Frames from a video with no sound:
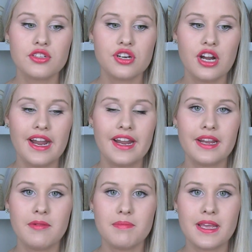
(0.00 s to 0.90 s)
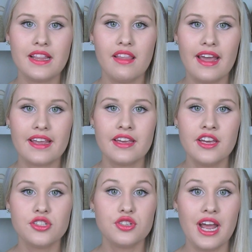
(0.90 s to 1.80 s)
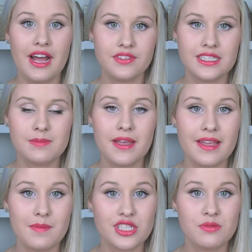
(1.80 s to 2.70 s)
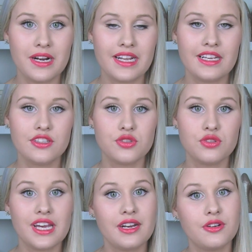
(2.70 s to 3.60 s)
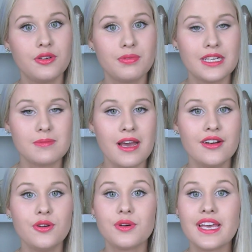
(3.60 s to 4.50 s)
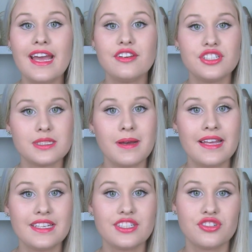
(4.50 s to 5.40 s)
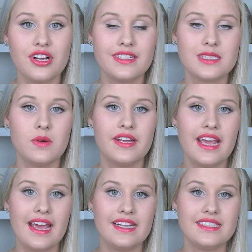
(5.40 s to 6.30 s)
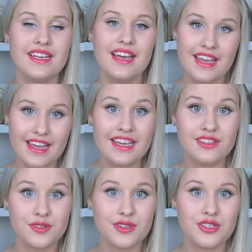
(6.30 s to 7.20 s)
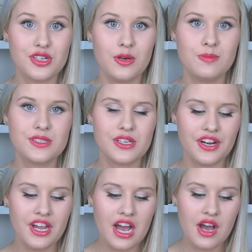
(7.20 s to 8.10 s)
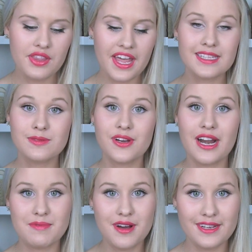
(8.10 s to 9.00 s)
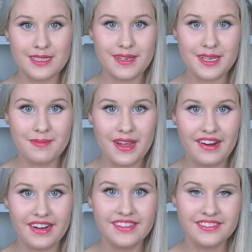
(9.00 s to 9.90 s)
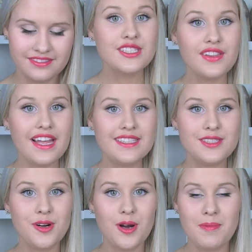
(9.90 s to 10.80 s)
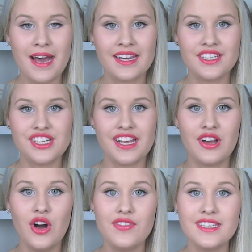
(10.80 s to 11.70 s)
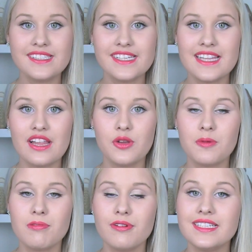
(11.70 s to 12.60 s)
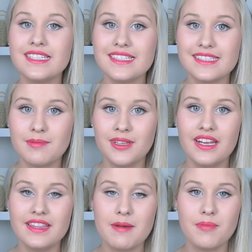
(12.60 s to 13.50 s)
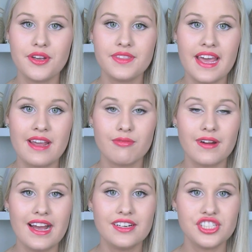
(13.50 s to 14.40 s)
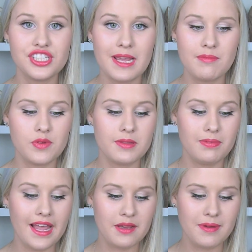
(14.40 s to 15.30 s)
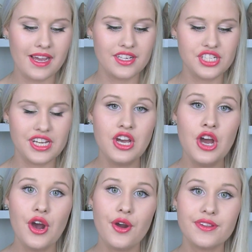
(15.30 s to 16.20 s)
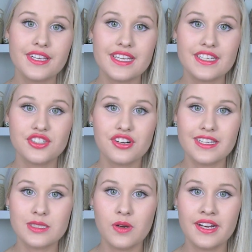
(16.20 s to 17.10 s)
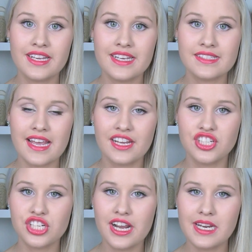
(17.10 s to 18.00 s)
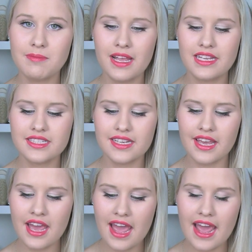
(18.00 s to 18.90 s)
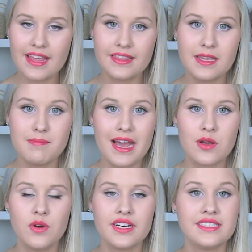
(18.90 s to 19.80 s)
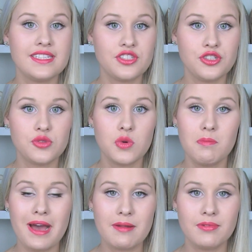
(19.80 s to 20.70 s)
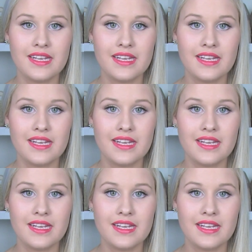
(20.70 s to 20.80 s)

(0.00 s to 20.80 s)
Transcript: try and be like, do you have to spend that much money to get a good pressed powder, or can you just buy the Australis one and it do the job? So that's what I'm going to be comparing. So let's talk packaging. Obviously they look pretty similar. They're both a round shape with black packaging, only the Australis one is a shiny plastic and the MAC one is its usual matte